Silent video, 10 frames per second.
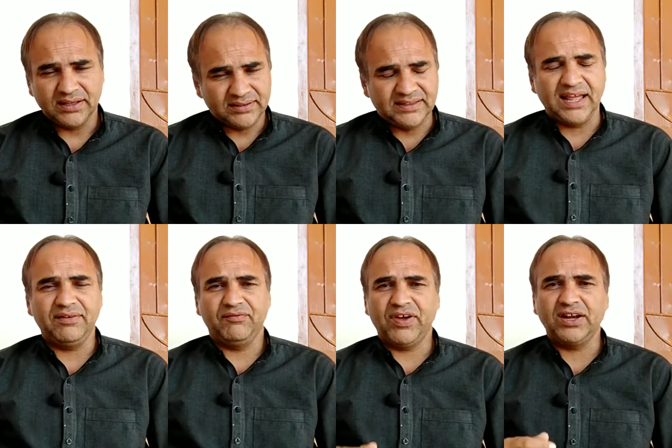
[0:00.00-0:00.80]

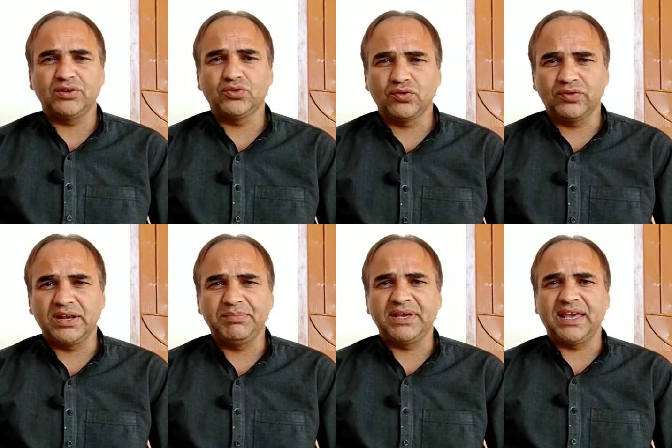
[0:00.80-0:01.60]
Then when you
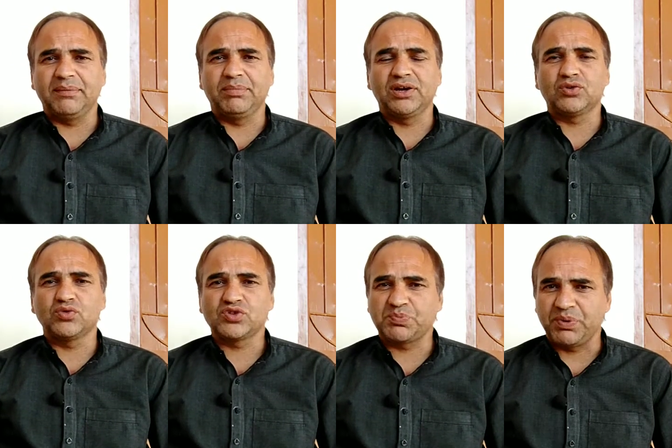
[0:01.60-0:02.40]
will be able
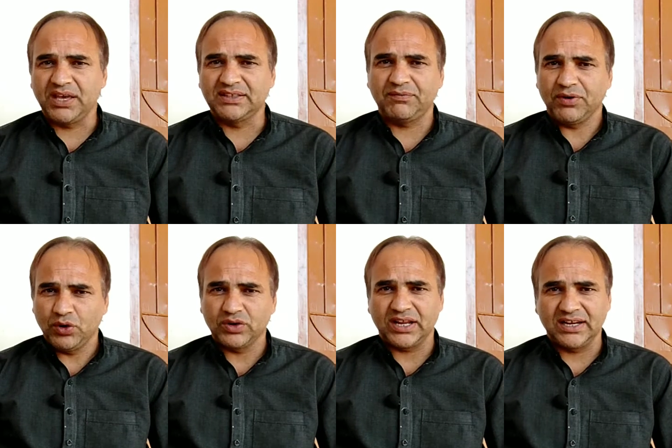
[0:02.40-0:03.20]
to speak the
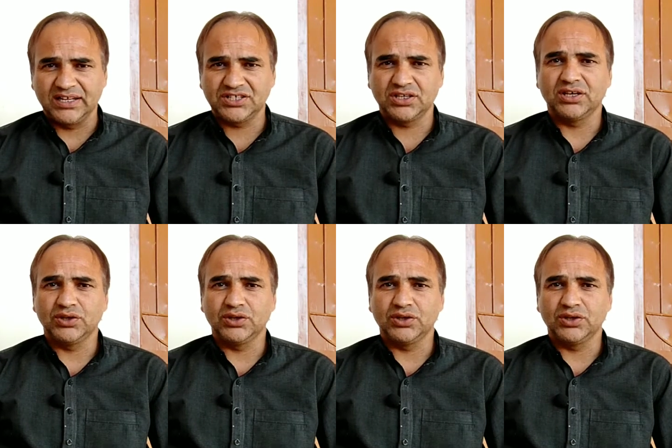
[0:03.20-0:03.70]
fluent English,